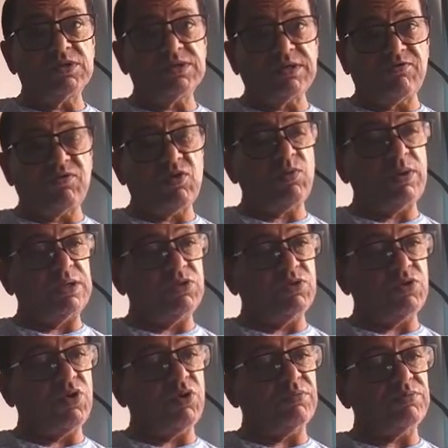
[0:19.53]
Someone went
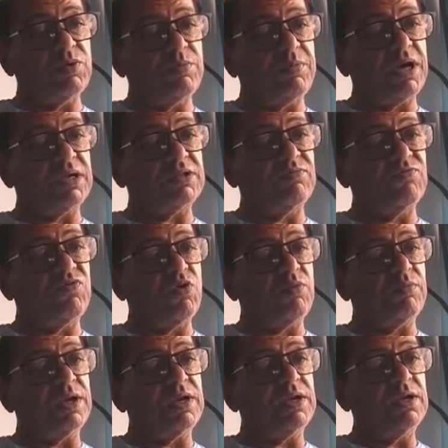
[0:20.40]
to Rome to buy them
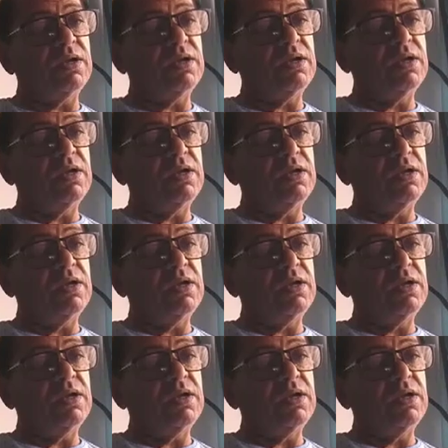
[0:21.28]
for me.